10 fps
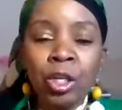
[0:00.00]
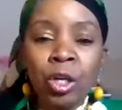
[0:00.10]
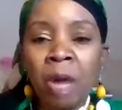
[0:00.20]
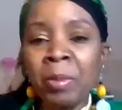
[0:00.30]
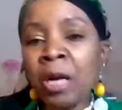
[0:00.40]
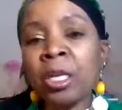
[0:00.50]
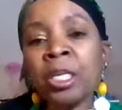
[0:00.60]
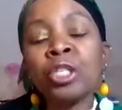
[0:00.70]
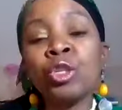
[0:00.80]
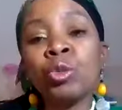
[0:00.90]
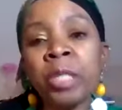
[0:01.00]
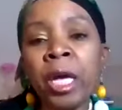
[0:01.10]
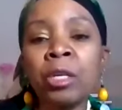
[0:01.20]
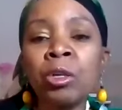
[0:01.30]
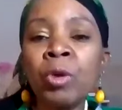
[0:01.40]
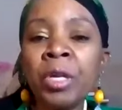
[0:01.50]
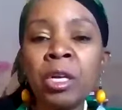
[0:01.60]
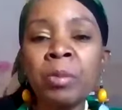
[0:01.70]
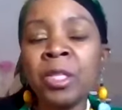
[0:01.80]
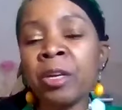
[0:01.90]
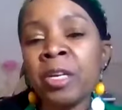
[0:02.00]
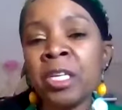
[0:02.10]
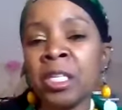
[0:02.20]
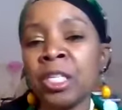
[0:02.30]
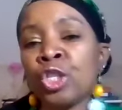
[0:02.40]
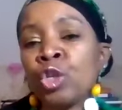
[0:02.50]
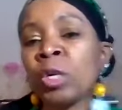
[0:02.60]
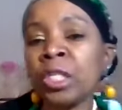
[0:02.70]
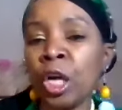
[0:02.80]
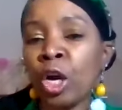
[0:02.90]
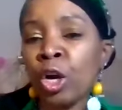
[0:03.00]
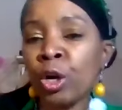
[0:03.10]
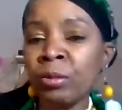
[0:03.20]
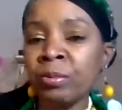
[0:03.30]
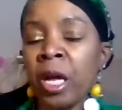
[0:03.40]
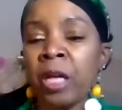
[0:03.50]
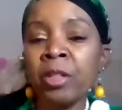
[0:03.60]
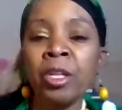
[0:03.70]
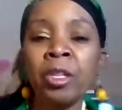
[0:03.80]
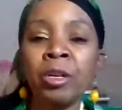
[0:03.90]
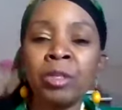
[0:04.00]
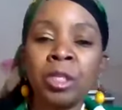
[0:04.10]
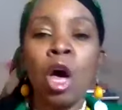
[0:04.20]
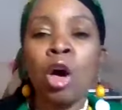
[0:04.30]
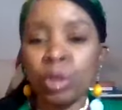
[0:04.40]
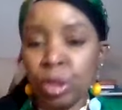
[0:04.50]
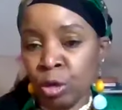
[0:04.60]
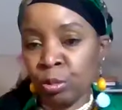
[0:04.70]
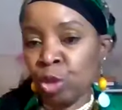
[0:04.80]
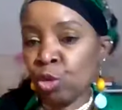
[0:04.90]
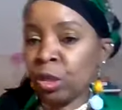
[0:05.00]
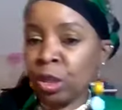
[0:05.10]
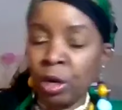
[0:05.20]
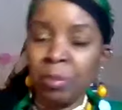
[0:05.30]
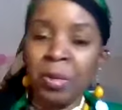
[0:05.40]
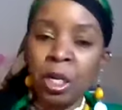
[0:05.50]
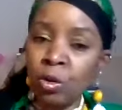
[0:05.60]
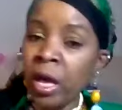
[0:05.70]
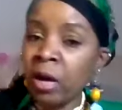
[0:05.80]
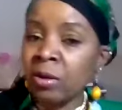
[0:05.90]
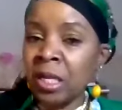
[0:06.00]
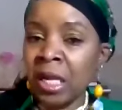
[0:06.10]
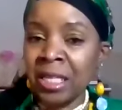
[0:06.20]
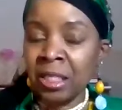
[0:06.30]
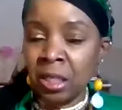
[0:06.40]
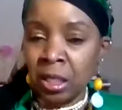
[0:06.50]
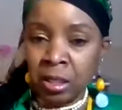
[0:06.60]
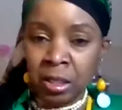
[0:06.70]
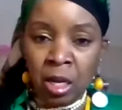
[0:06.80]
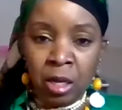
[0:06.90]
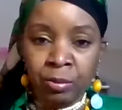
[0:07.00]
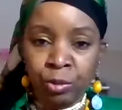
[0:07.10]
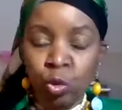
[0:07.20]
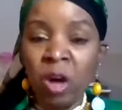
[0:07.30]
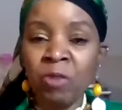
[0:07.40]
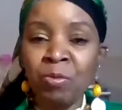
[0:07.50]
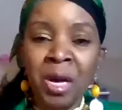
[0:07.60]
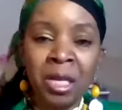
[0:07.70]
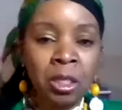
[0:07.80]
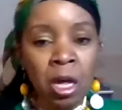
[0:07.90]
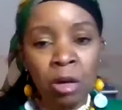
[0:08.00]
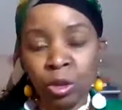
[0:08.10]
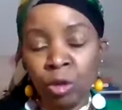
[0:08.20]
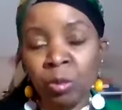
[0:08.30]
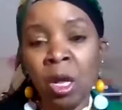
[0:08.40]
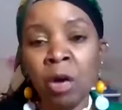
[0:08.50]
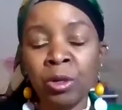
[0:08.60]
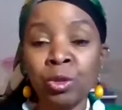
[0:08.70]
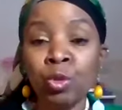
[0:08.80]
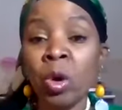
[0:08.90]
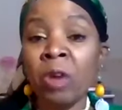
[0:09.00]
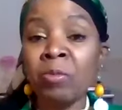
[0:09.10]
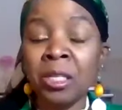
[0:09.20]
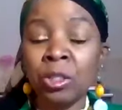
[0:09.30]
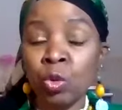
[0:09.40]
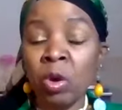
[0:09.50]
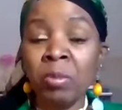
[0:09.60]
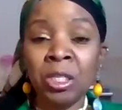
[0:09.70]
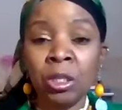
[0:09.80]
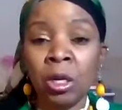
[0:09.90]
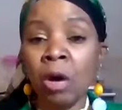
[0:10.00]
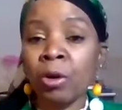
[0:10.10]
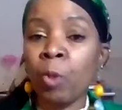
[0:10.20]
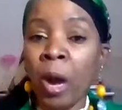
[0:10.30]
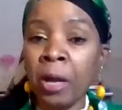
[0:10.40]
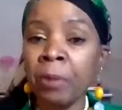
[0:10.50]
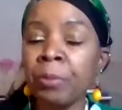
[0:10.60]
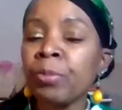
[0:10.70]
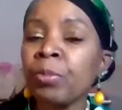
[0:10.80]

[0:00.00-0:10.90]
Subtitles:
I'm not going to get too technical here, but there is a short term and then there's long term. Short term meaning you held it less than 12 months, long term longer than 12 months, 12 months or longer, right?